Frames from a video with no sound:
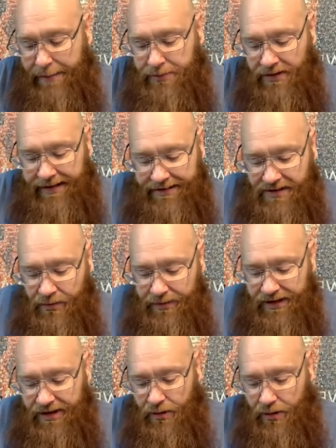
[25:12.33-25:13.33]
get to it
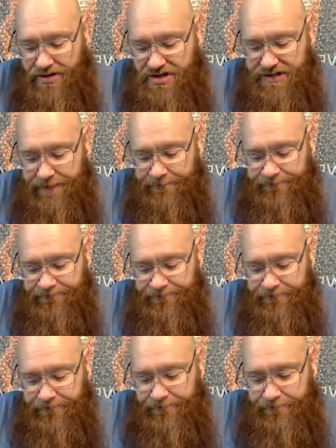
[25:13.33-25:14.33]
in yours.
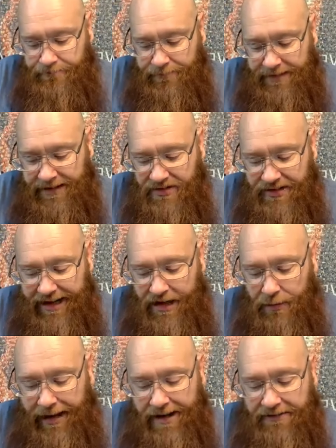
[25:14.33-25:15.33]

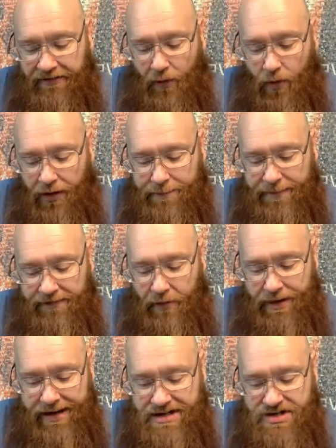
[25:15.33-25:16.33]
Zechariah 4, and before
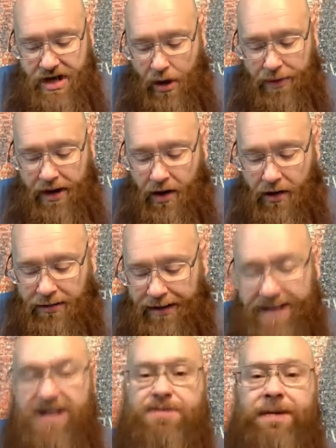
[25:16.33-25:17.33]
you just know it all,
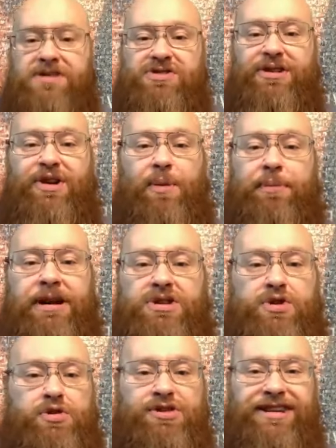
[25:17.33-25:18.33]
especially you
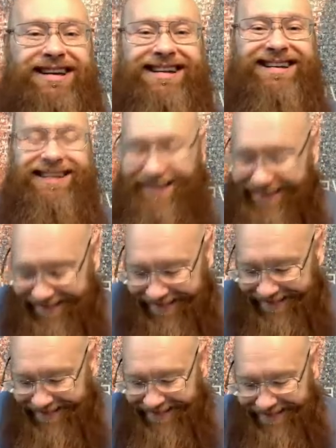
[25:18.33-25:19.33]
preachers,
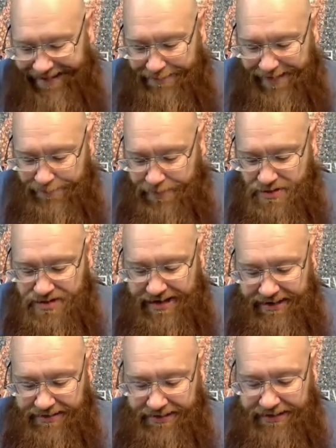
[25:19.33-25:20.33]
let me
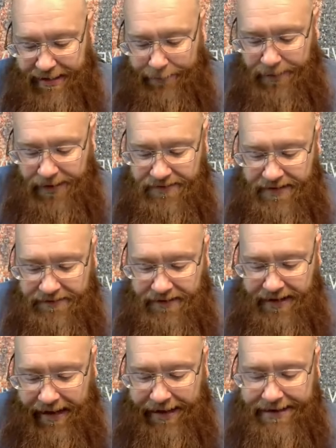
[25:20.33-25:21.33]
present a couple of different
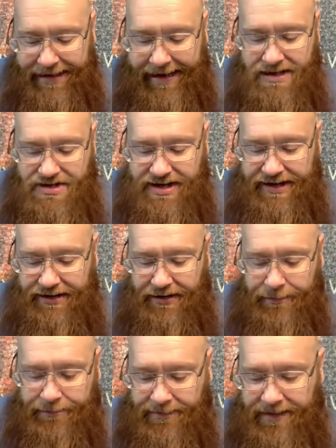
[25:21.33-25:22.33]
ideas here
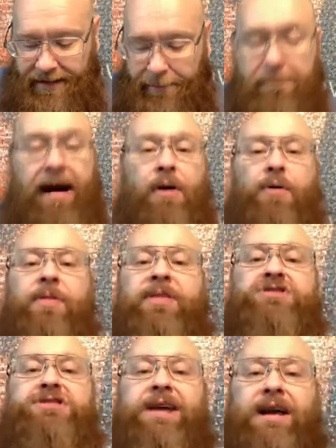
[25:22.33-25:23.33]
about the
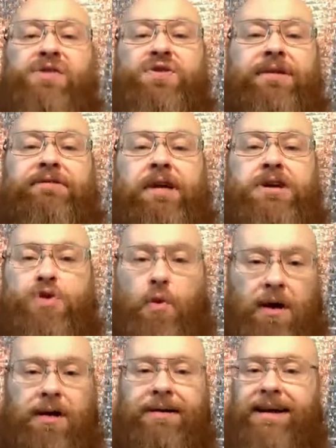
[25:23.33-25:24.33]
sons of fresh
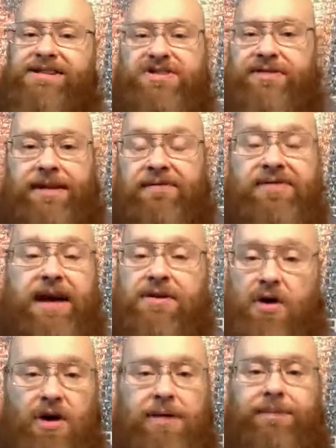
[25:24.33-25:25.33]
oil. I just love that
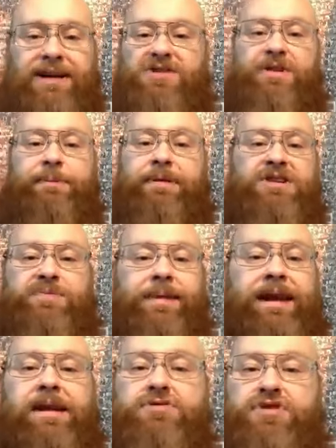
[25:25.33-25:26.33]
term. I used to preach many
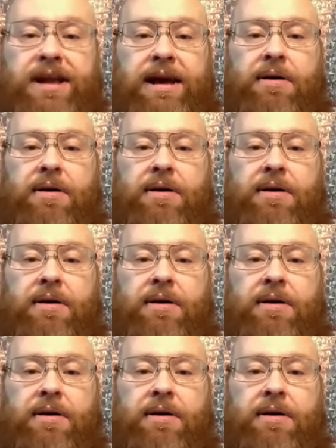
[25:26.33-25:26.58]
years ago